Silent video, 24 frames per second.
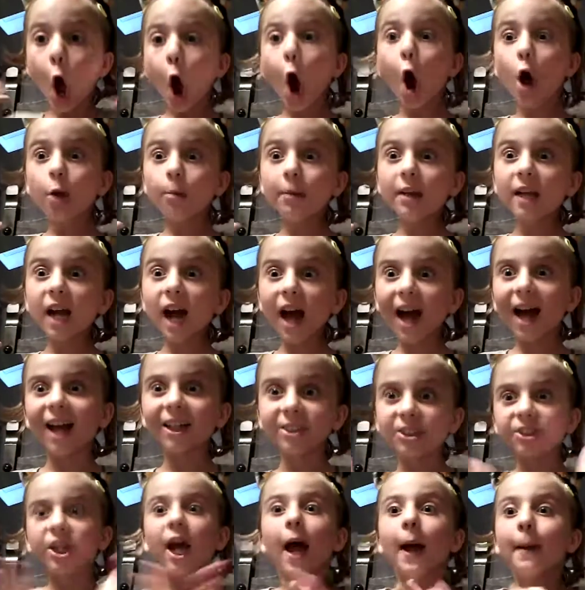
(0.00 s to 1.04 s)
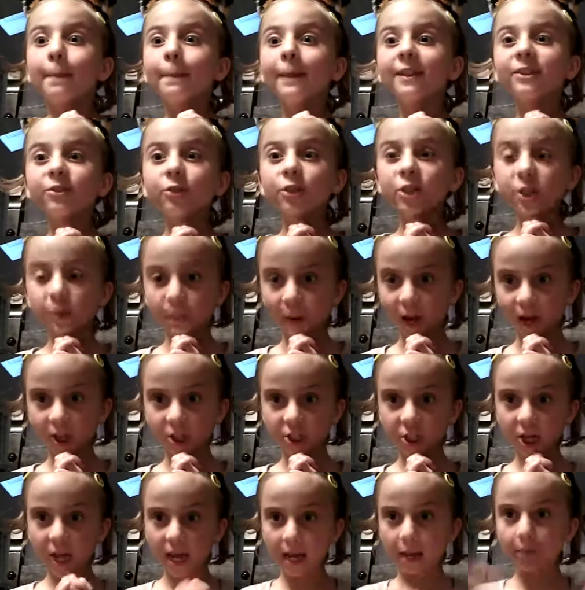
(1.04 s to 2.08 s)
Oh my gosh, my squishy
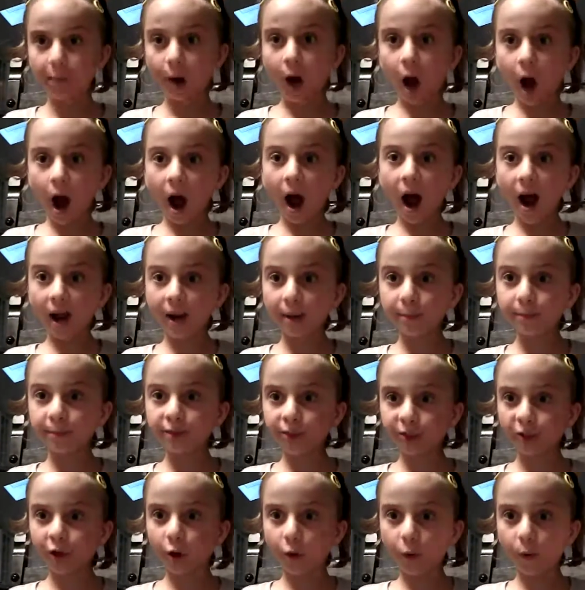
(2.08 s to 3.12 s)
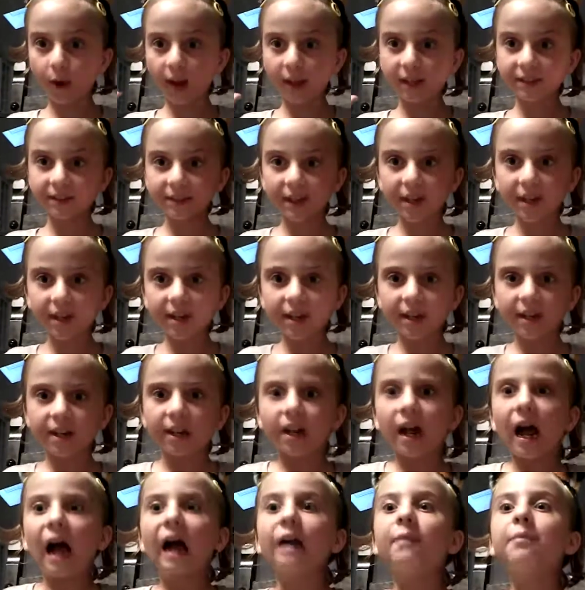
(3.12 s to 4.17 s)
package came. I am so excited.
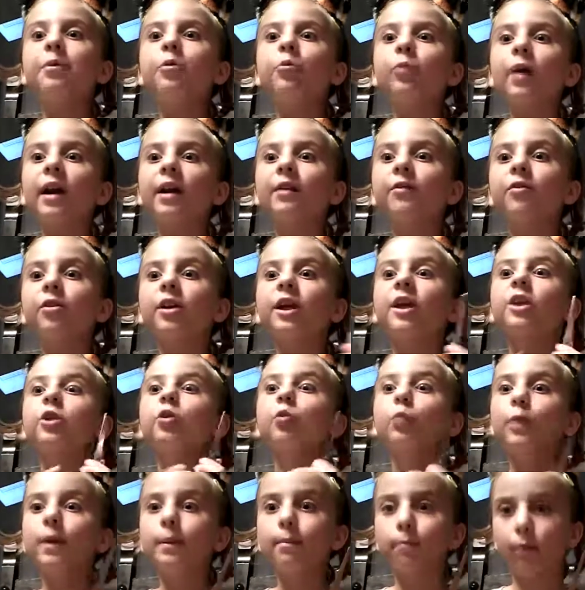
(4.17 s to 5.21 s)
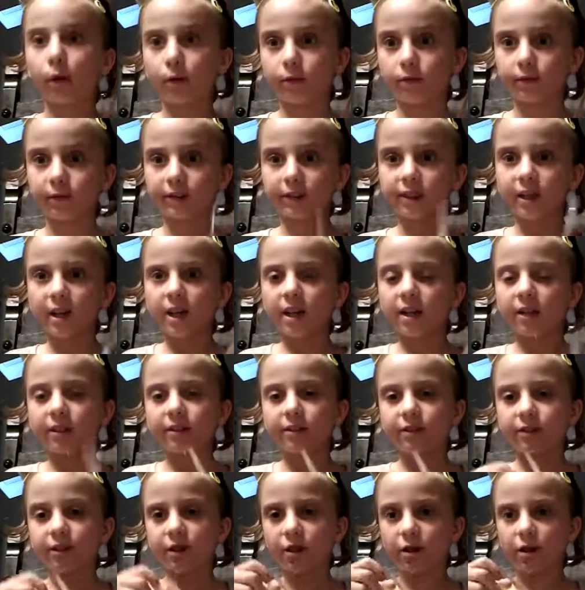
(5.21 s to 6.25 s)
I've been waiting for 3 months.
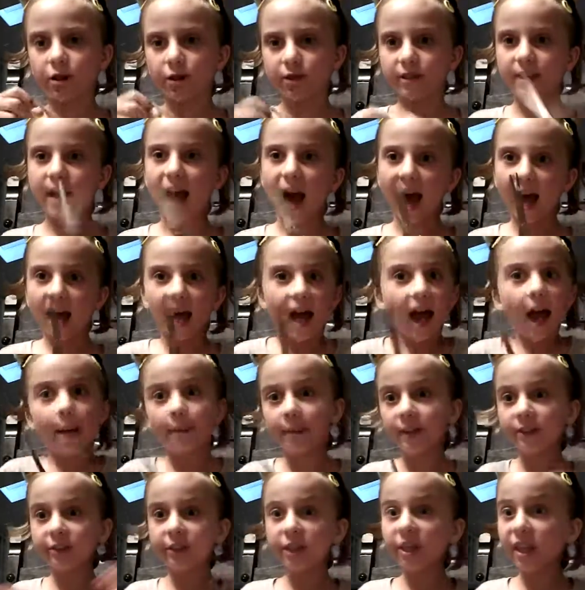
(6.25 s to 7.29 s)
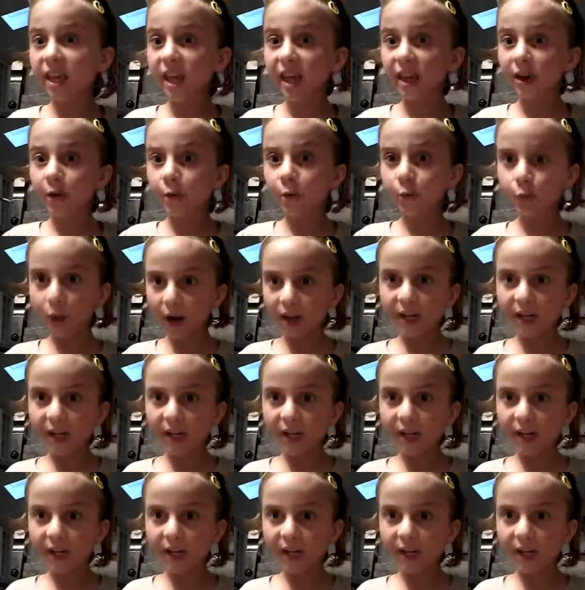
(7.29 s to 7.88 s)
So yeah, I'm just gonna get right